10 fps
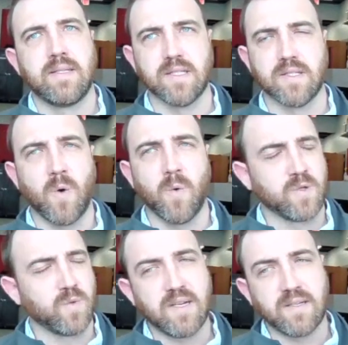didn't
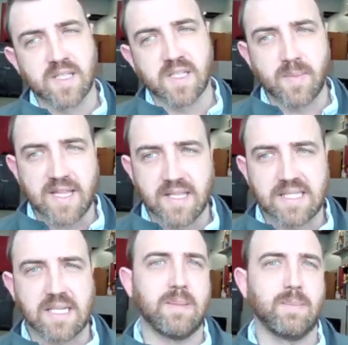always want to spend the
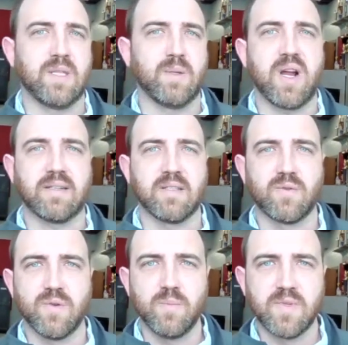time in the
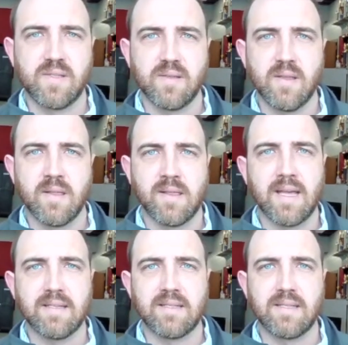practice rooms
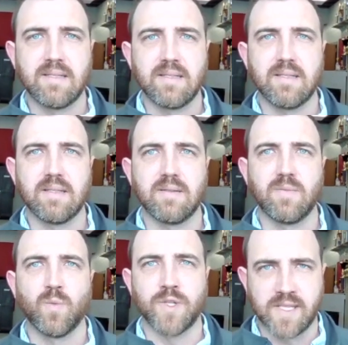that
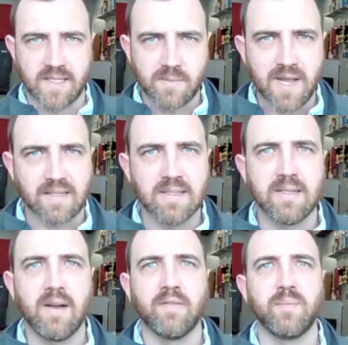was
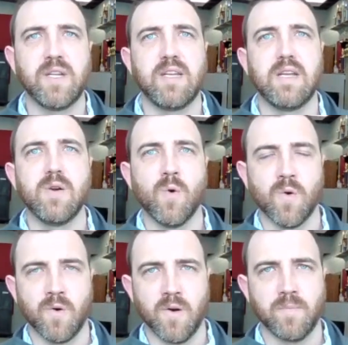expected of me,
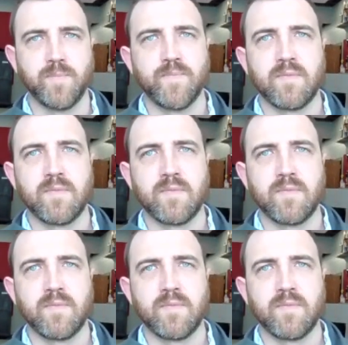or